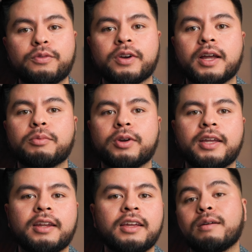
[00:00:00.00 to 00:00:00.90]
for an
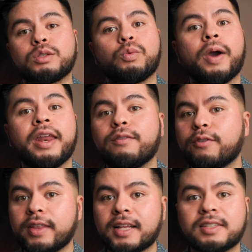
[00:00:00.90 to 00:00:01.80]
upgrade, and I was waiting
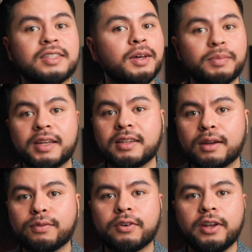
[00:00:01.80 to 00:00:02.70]
for that something
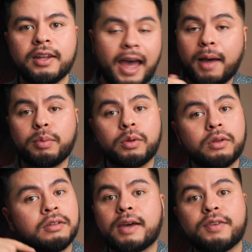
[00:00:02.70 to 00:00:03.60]
different.
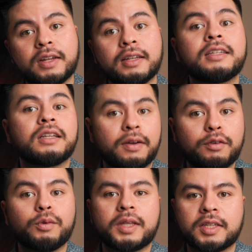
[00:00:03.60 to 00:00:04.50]
Apple definitely
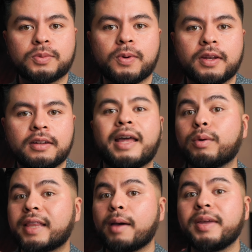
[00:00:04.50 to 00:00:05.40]
delivered with this one. Now,
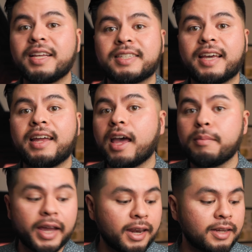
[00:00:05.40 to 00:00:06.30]
with that being said,
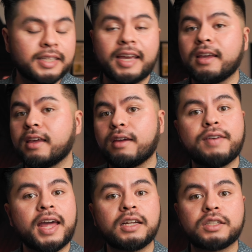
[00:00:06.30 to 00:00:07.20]
am I gonna take
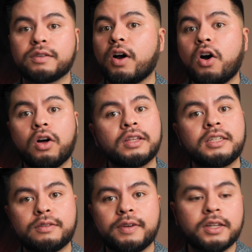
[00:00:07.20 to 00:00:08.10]
advantage of all
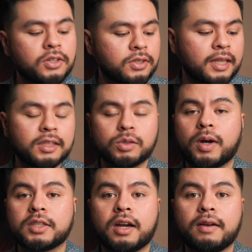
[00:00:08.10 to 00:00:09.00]
these features that this
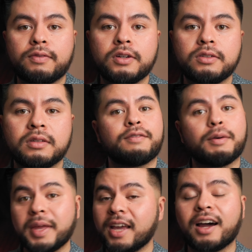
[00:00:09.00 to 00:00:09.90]
watch offers? If I'm
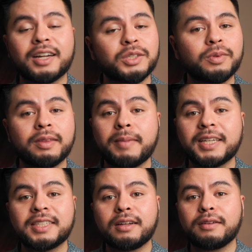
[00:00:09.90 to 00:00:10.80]
being honest with
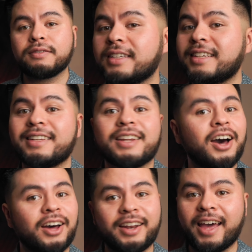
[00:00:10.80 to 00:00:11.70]
myself,
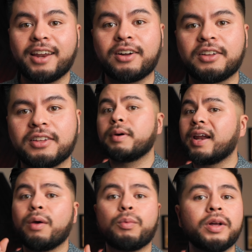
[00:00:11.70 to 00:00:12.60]
not at all. But
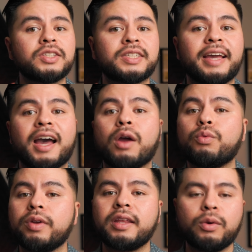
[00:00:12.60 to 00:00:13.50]
I will say I
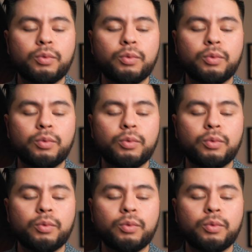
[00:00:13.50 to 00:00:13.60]
really